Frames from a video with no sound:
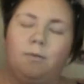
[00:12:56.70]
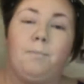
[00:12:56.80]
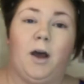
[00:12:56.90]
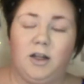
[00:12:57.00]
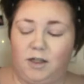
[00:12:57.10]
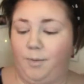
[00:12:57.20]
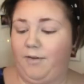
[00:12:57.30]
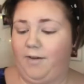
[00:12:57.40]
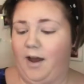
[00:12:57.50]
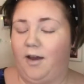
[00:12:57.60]
But to be
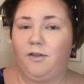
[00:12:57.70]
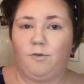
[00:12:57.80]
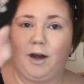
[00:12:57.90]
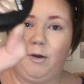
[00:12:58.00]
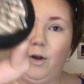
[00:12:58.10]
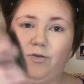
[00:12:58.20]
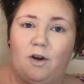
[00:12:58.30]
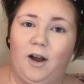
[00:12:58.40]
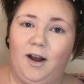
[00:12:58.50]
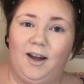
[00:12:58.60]
fair, £3
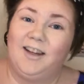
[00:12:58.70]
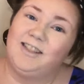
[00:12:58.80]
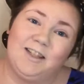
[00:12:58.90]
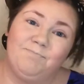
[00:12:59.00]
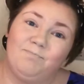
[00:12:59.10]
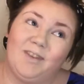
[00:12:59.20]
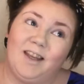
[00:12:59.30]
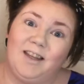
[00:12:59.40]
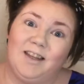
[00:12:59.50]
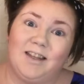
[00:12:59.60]
for a highlighter,
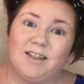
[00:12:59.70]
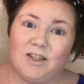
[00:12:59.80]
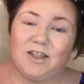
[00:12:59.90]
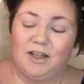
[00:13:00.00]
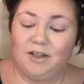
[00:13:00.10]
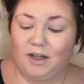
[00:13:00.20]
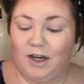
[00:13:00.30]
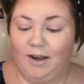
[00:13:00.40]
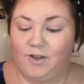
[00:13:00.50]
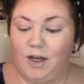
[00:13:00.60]
you're
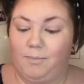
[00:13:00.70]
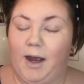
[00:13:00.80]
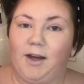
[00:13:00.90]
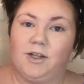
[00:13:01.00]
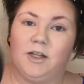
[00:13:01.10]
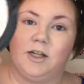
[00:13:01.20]
gonna have cheap packaging